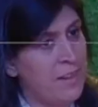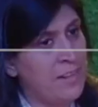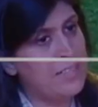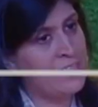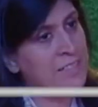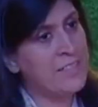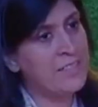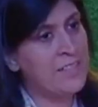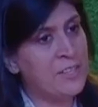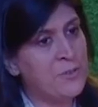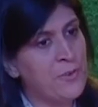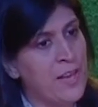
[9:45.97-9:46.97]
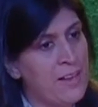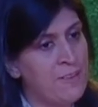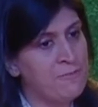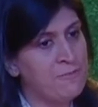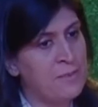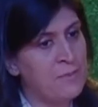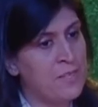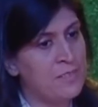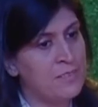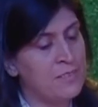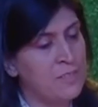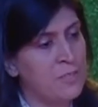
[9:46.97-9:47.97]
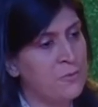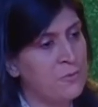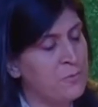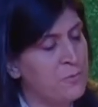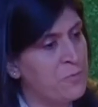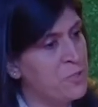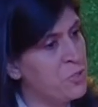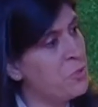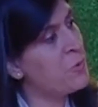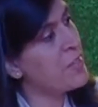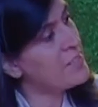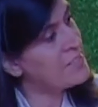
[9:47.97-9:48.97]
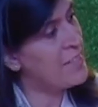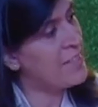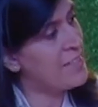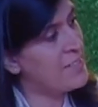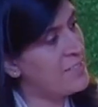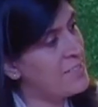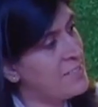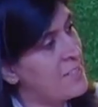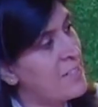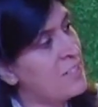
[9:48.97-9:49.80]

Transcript: Anything that you have, I mean, you know, which you can say that this is a